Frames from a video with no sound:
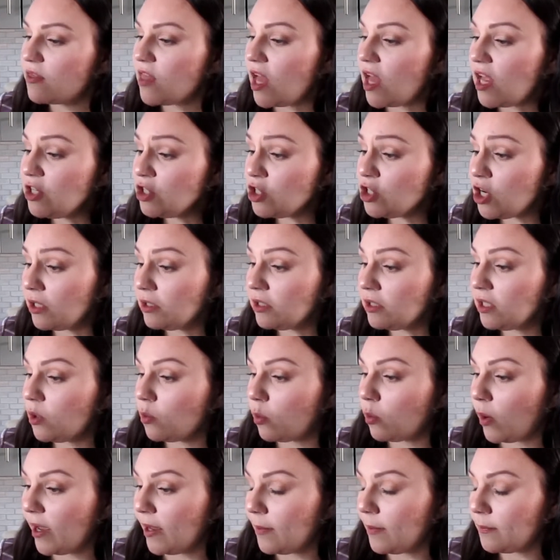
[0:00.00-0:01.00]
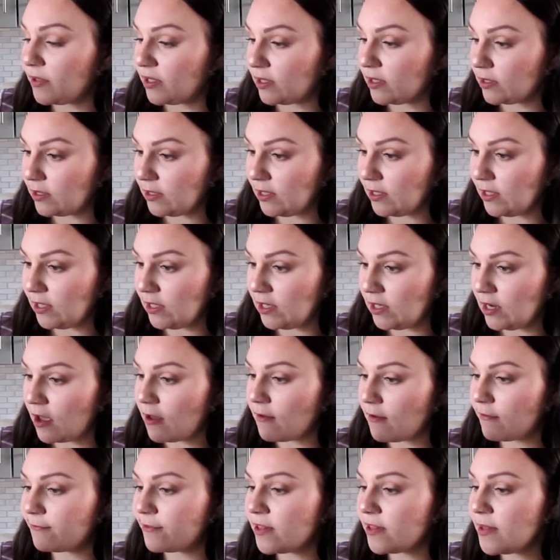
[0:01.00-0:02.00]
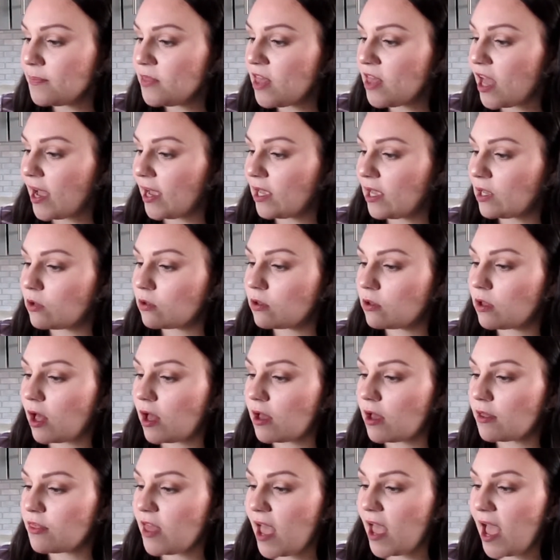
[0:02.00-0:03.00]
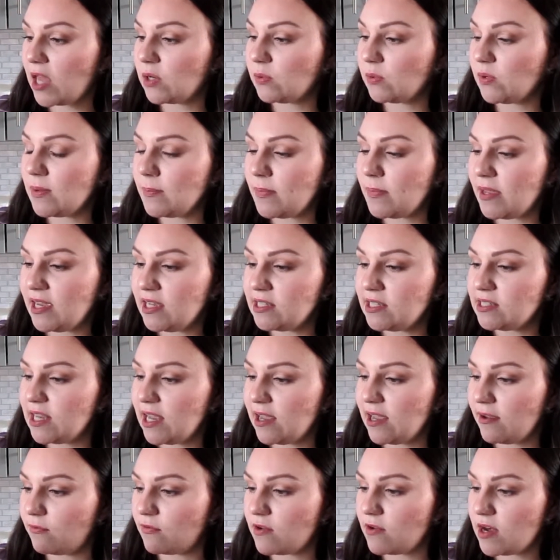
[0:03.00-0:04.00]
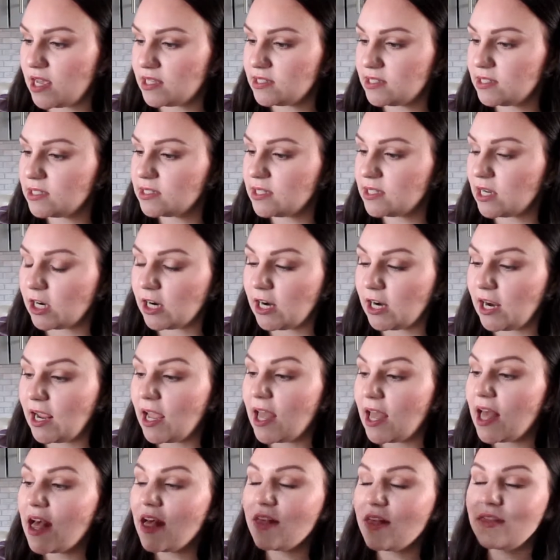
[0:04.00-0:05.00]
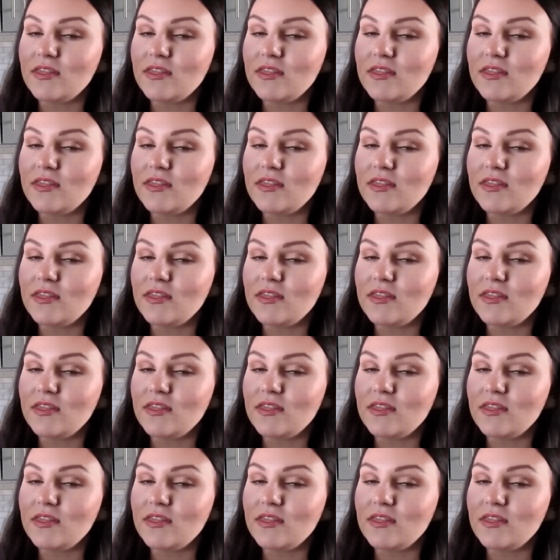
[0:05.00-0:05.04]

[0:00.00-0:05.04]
then gently wipe clean, flip the eye cloth, and repeat if necessary.